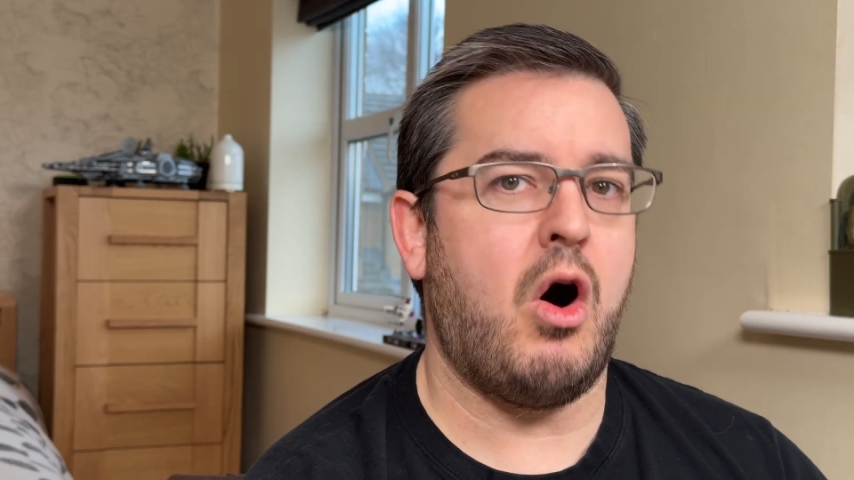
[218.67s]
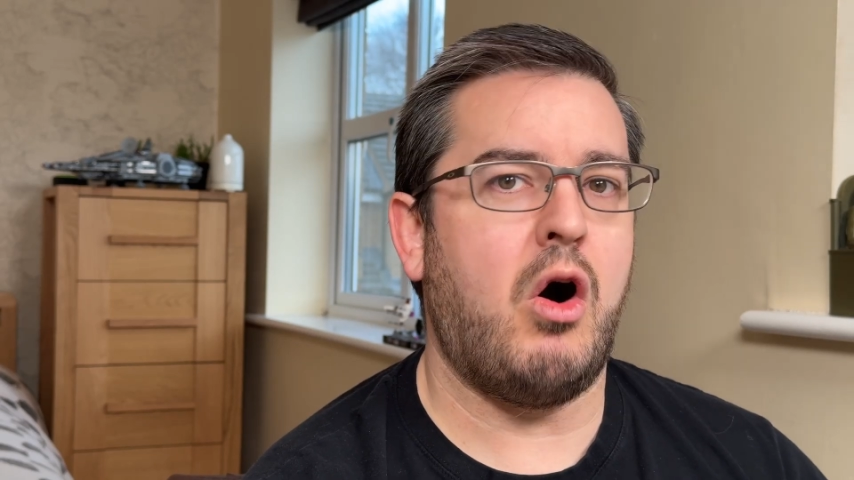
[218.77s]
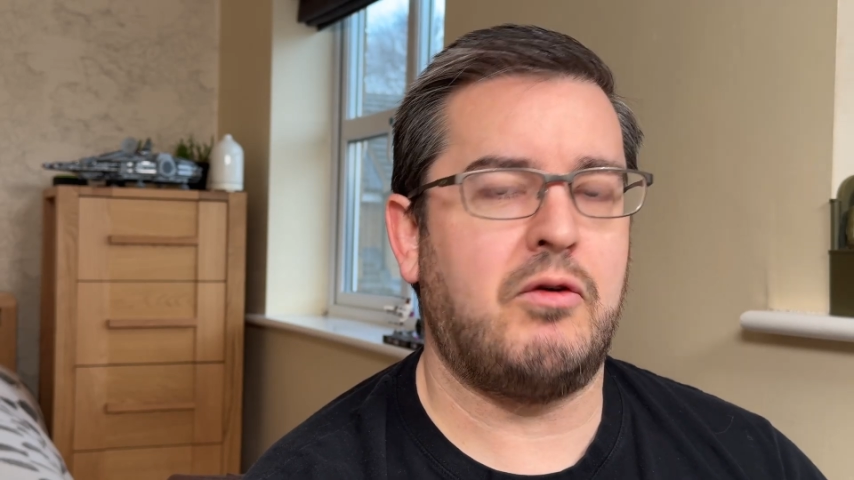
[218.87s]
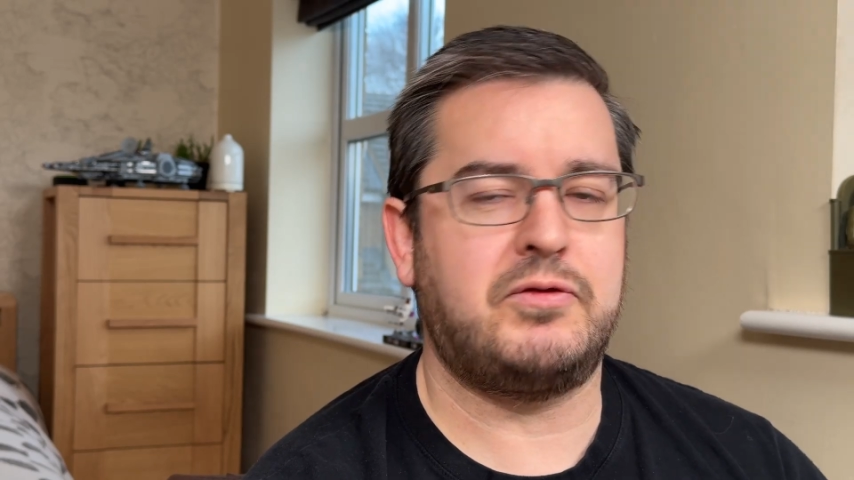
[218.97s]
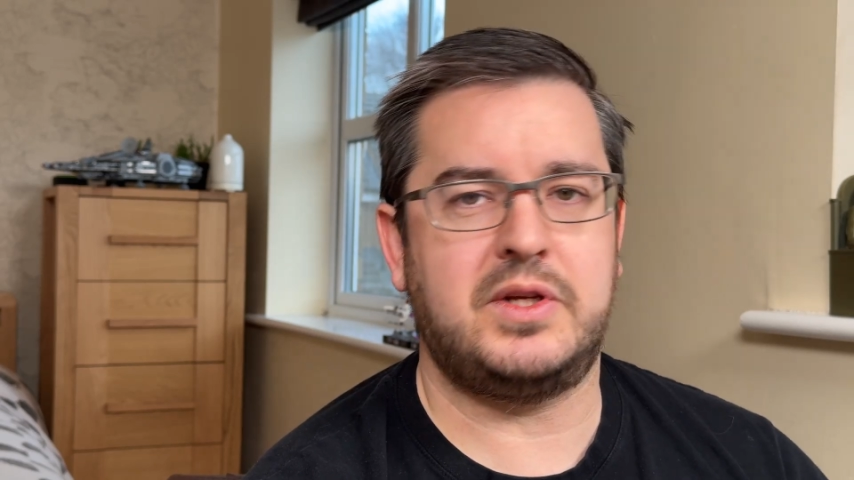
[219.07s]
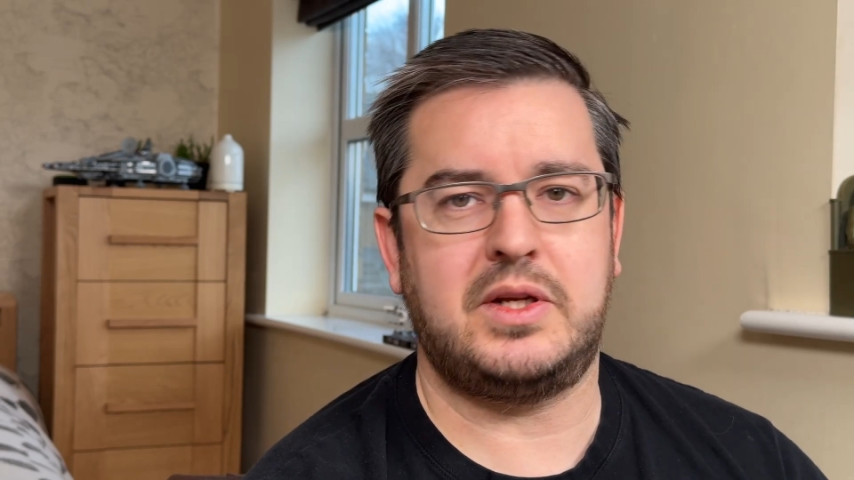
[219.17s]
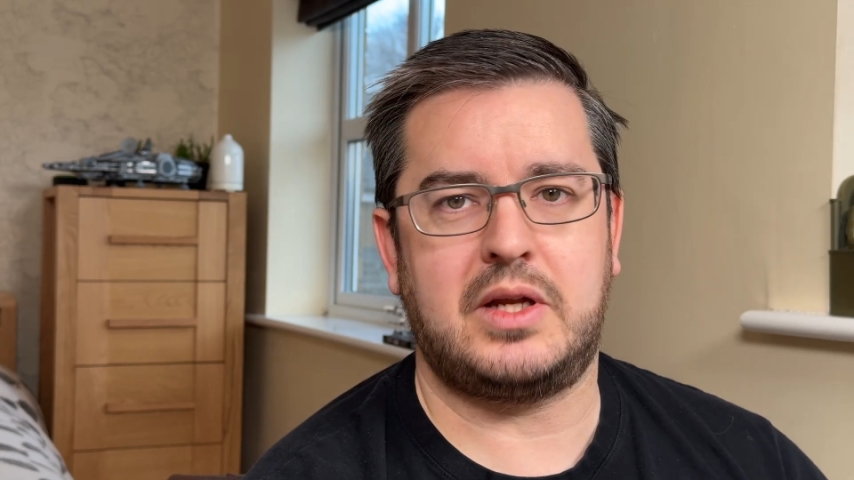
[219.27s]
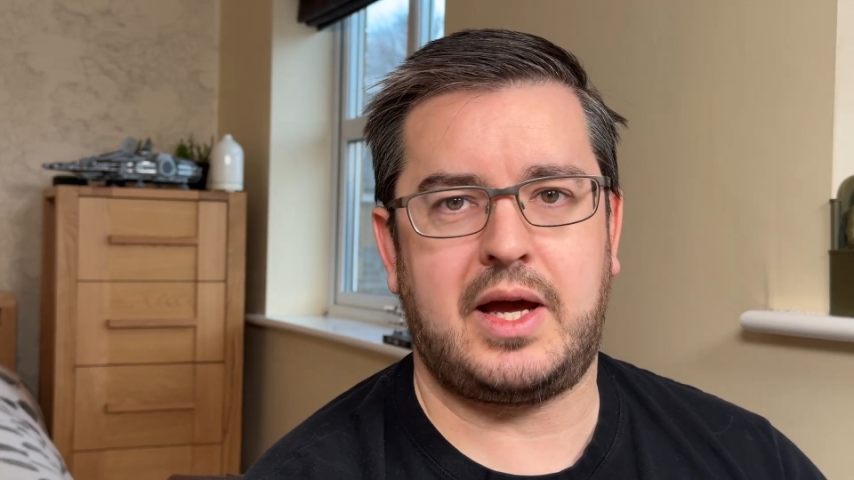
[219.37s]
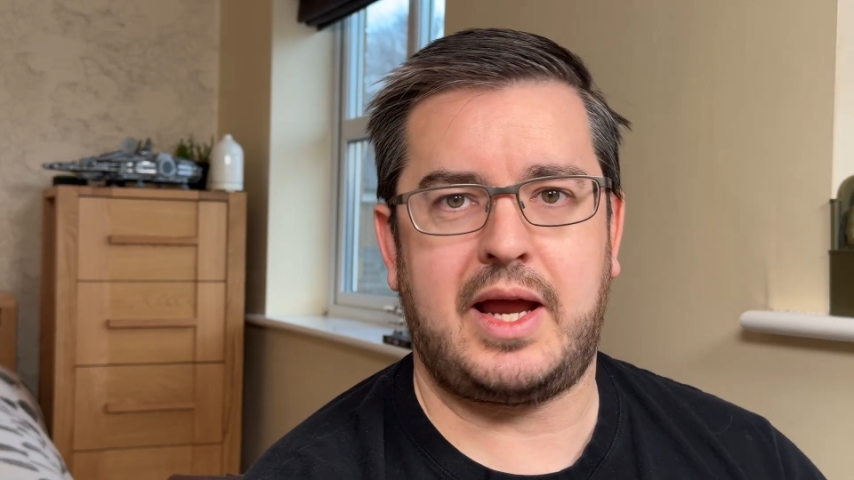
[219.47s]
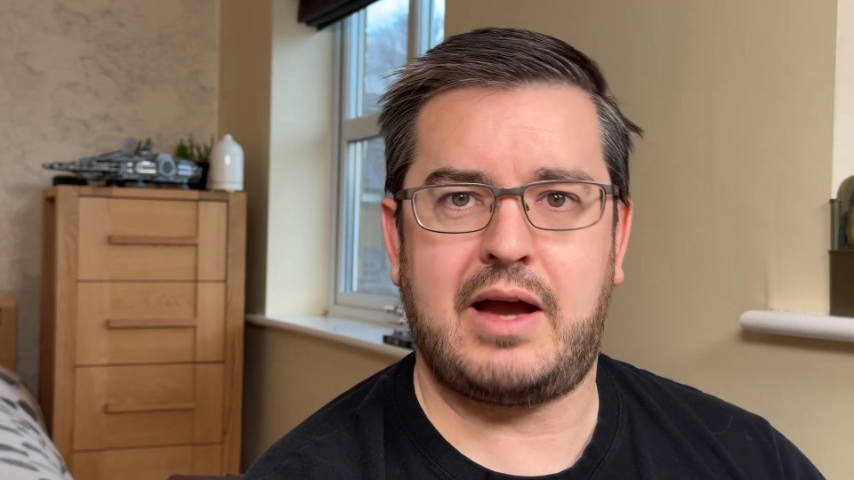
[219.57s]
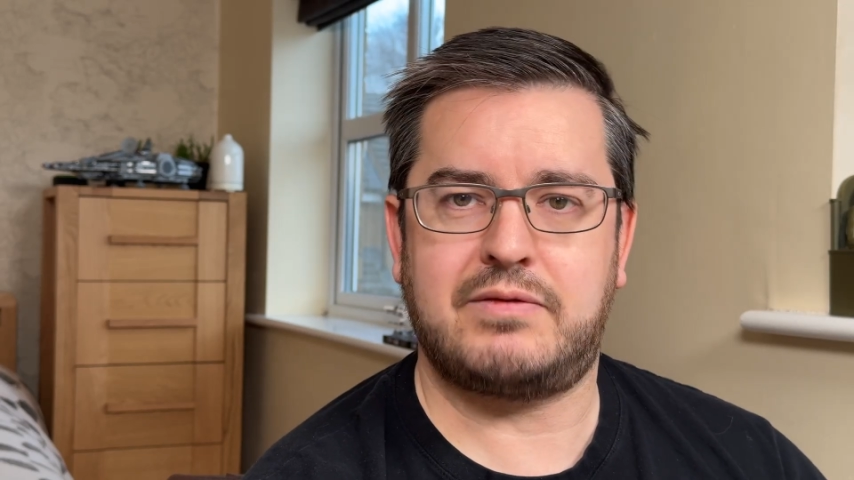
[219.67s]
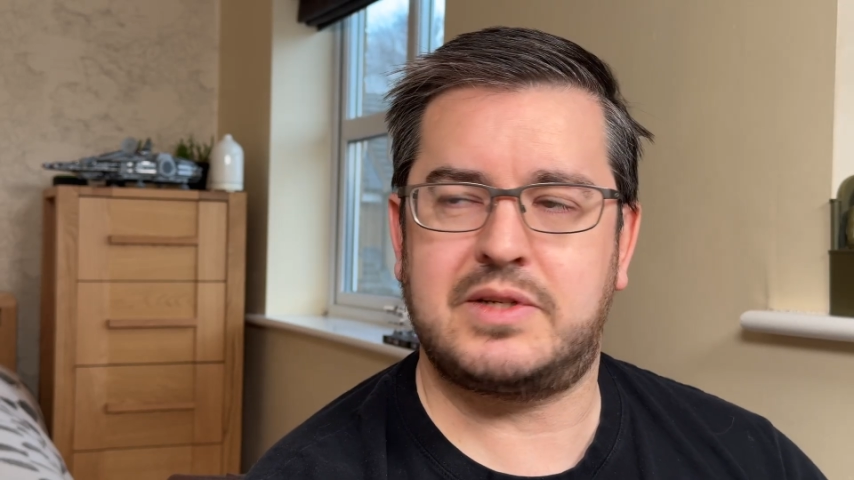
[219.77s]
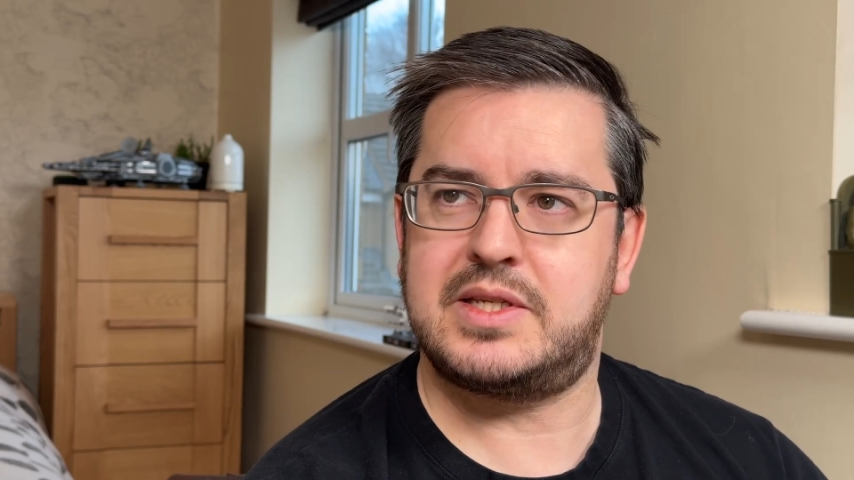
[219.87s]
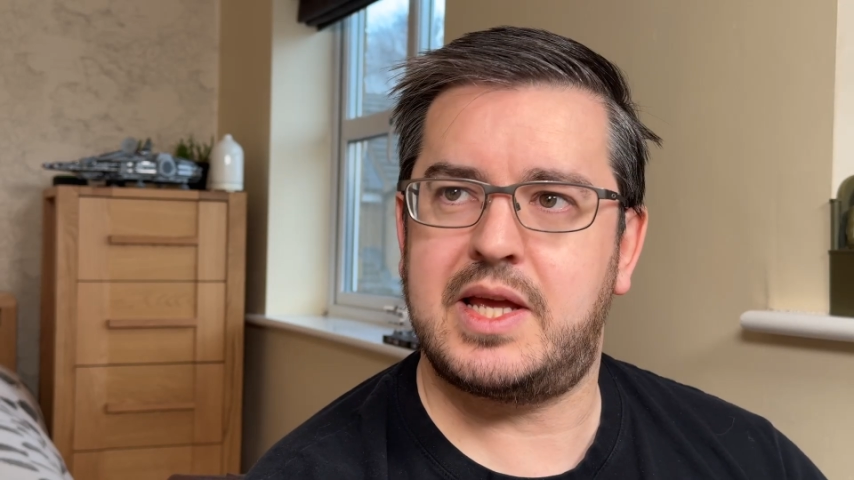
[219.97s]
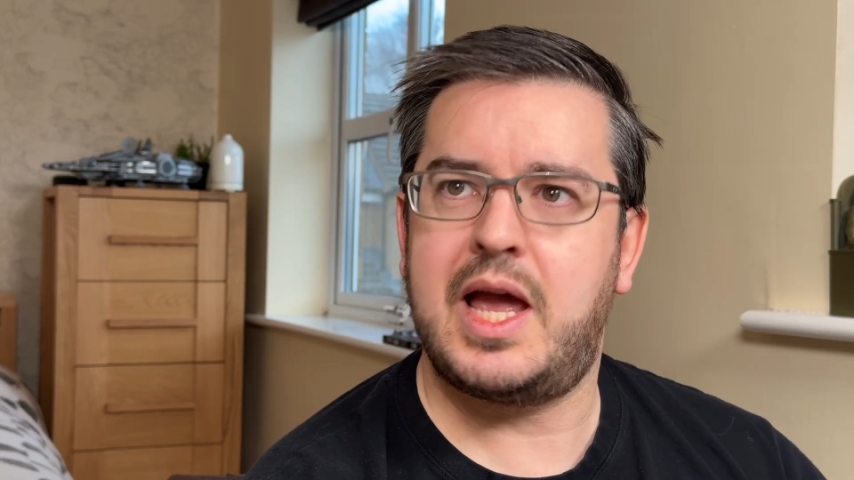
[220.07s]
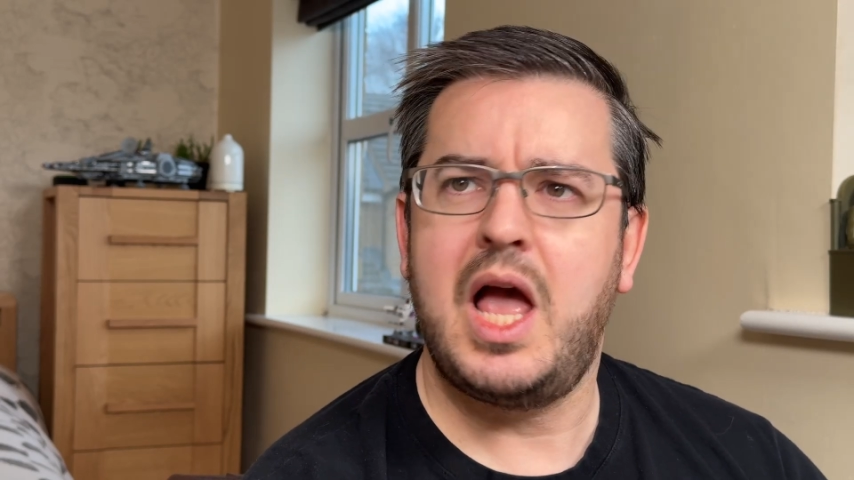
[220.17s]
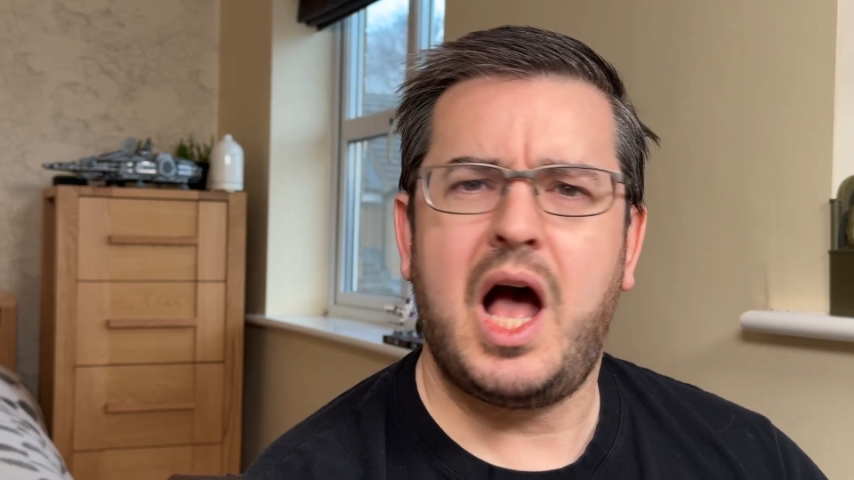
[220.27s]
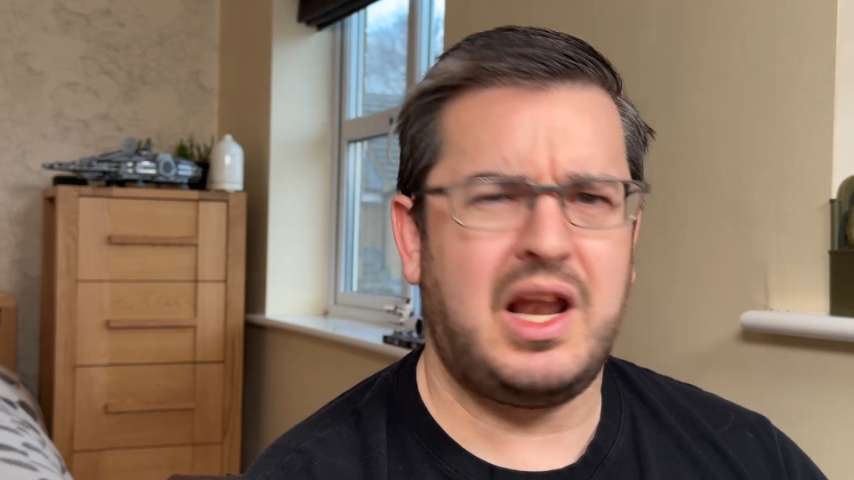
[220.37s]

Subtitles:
often, I have to say.